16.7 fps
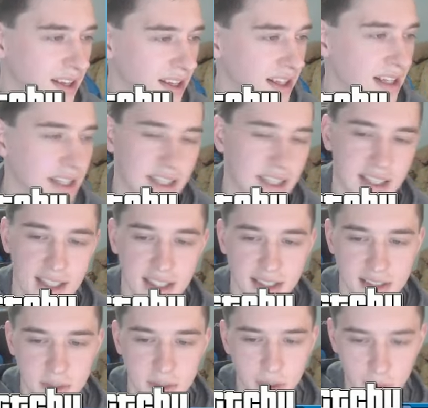Uh,
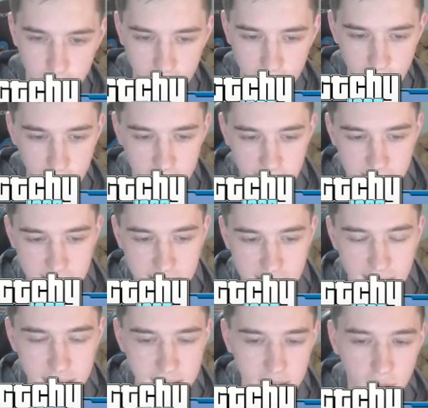so here we go, guys.
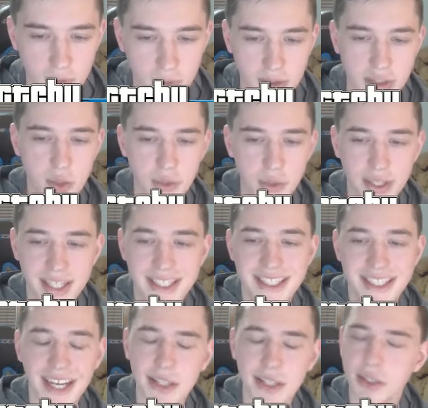Heading over to the
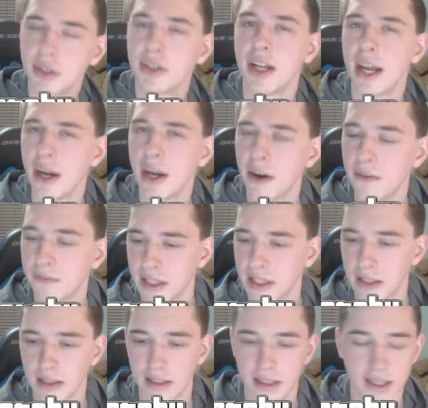desert
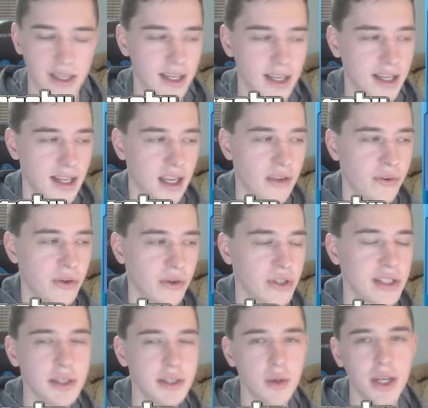airfield. If you're
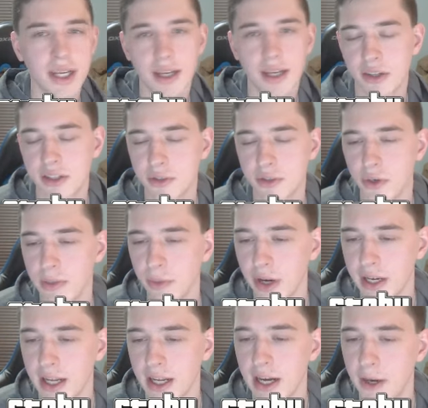just tuning into the stream
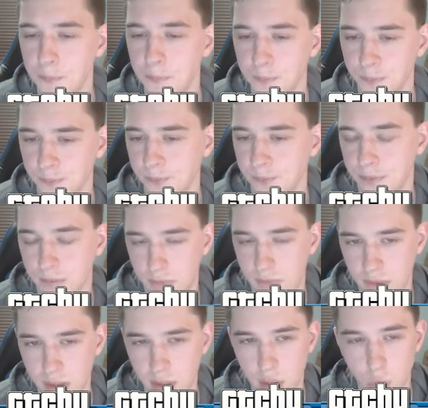right now,
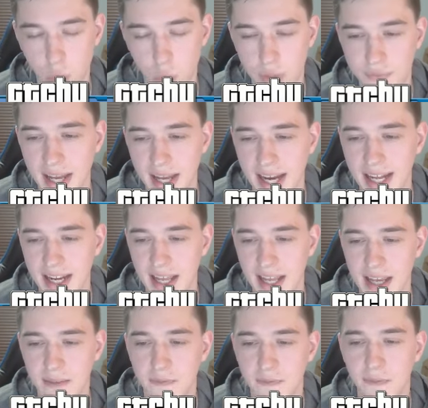we've got
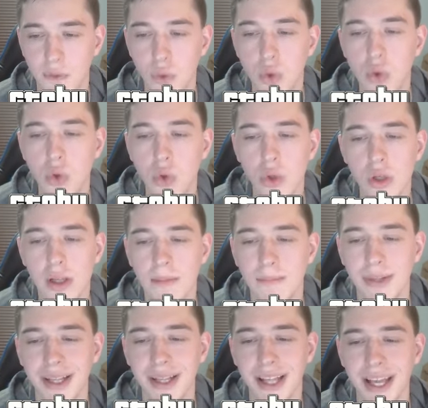a full
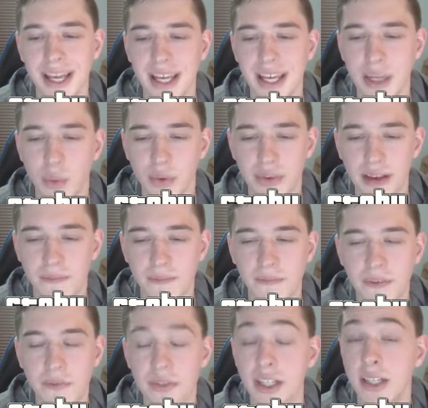plane. We've got
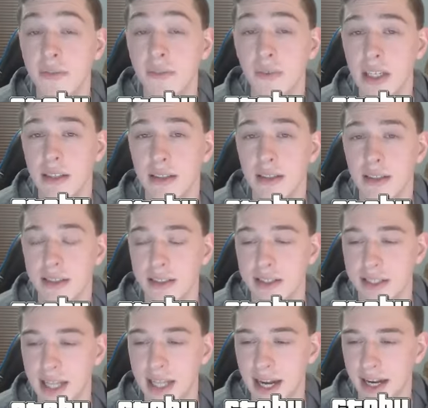fifteen vehicles
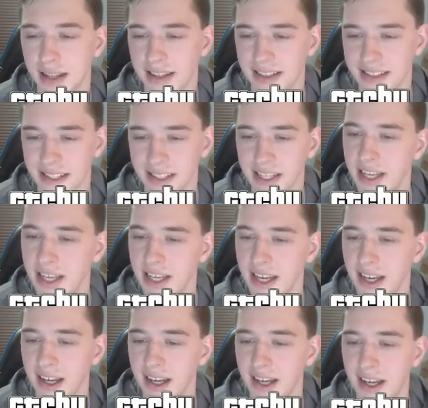inside of this thing.
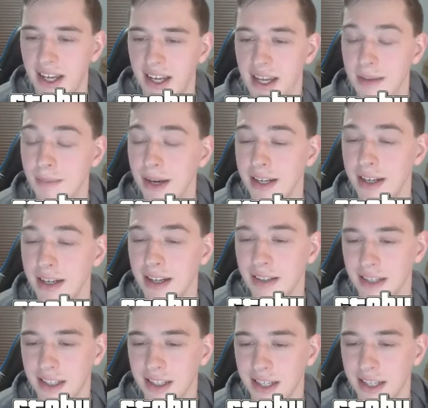It might not
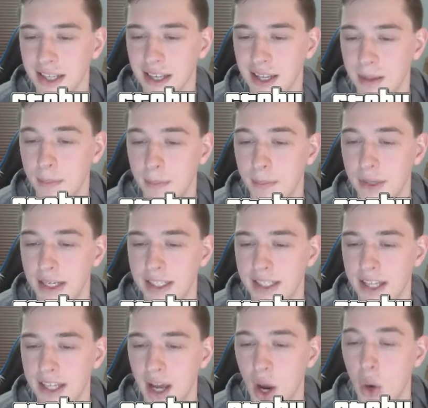look like it,
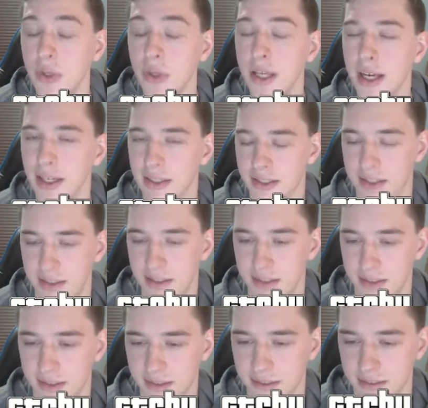but oh yes,
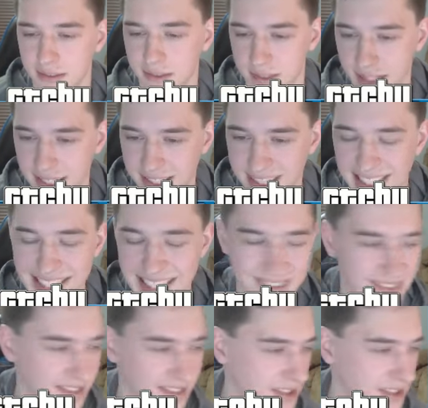it is.